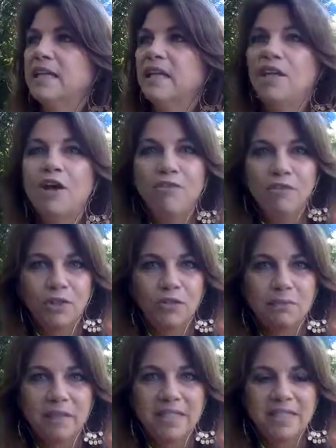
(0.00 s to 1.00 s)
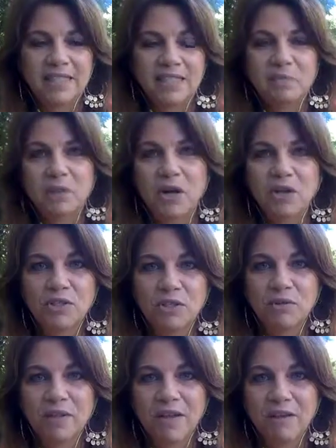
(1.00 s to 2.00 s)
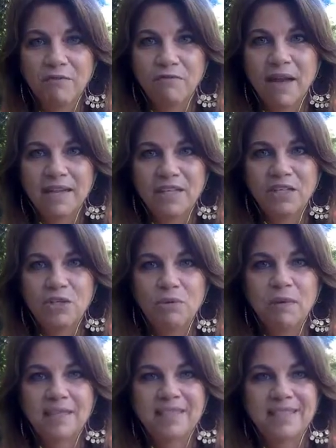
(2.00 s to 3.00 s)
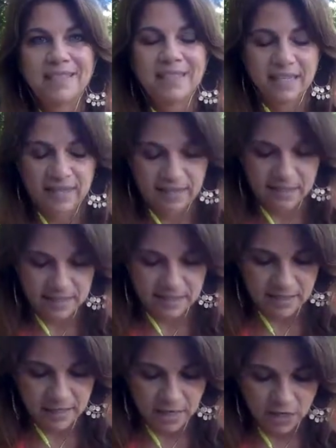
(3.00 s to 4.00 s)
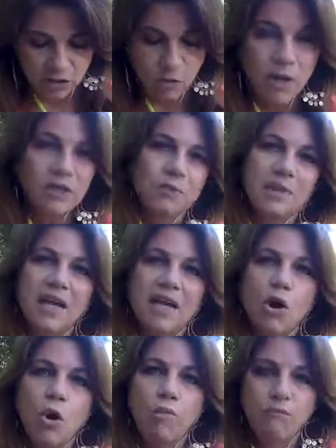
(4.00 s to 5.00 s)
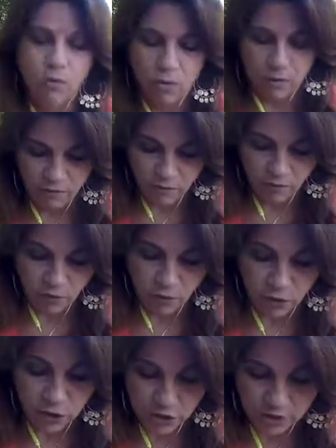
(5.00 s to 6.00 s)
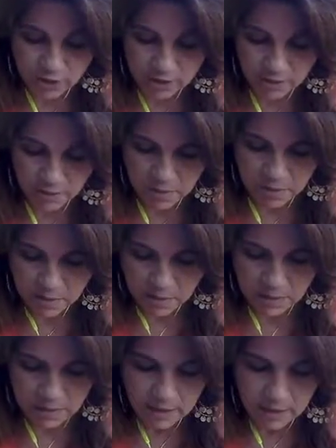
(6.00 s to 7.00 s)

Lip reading: Love those places, but also love finding new places like this. So that's what I hope for you this month.